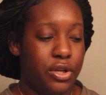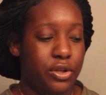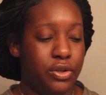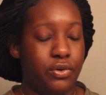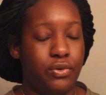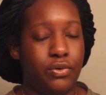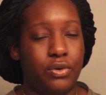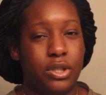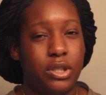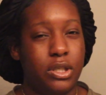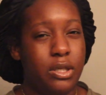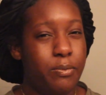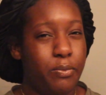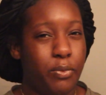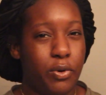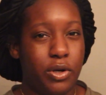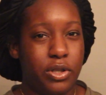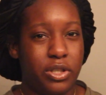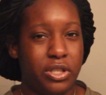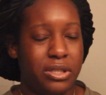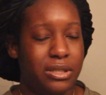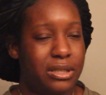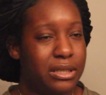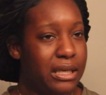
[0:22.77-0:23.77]
to sleep
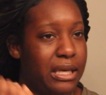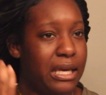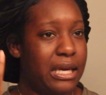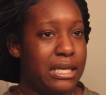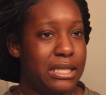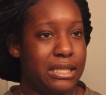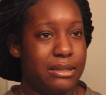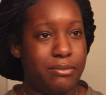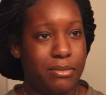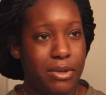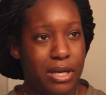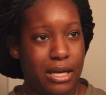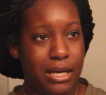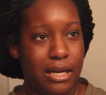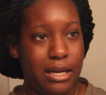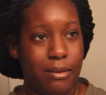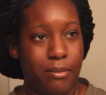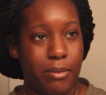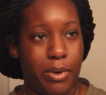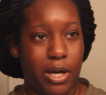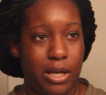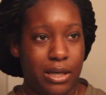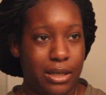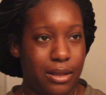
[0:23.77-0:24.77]
on just in case my
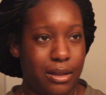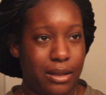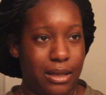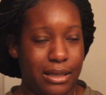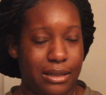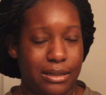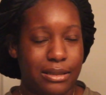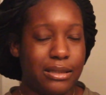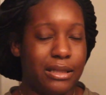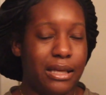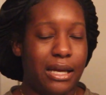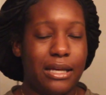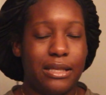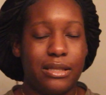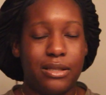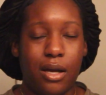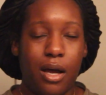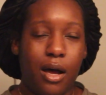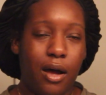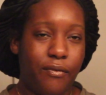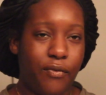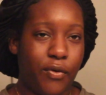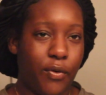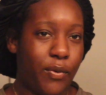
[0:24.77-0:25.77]
bonnet like slides
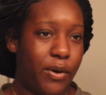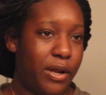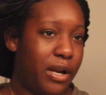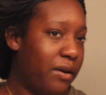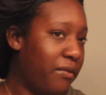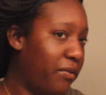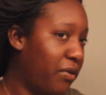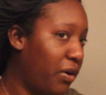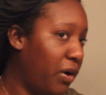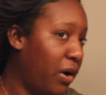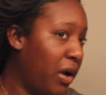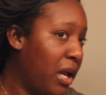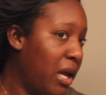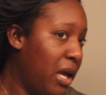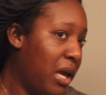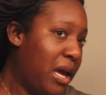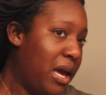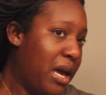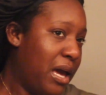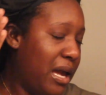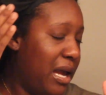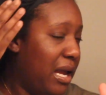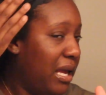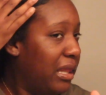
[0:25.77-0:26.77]
off or whatever.
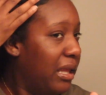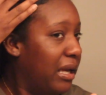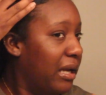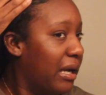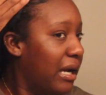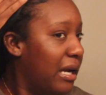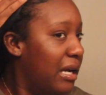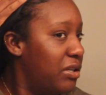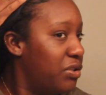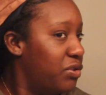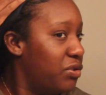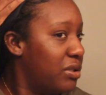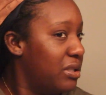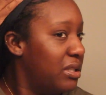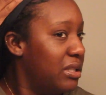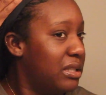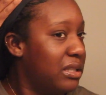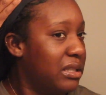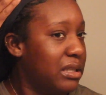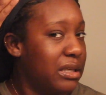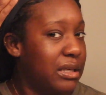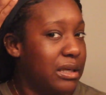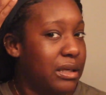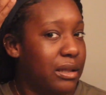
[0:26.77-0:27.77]
And like as you can
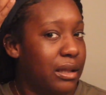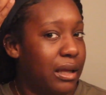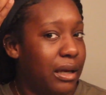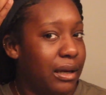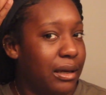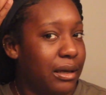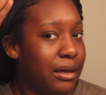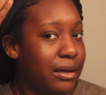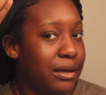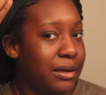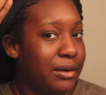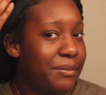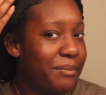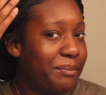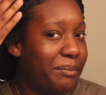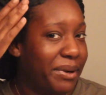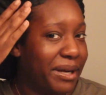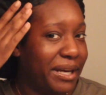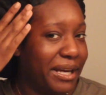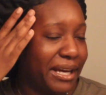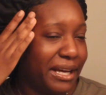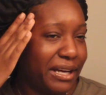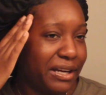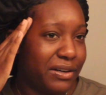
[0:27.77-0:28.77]
see, like
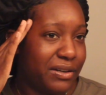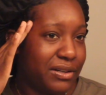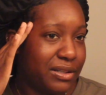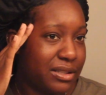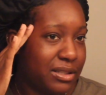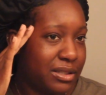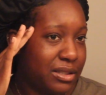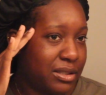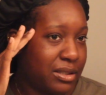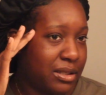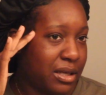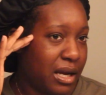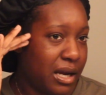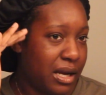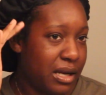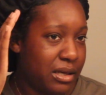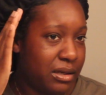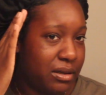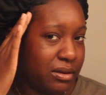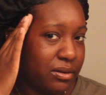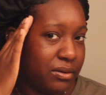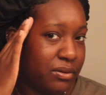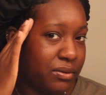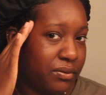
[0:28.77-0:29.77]
my hair is
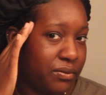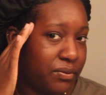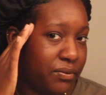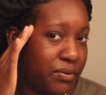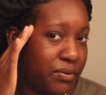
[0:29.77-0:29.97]
kind of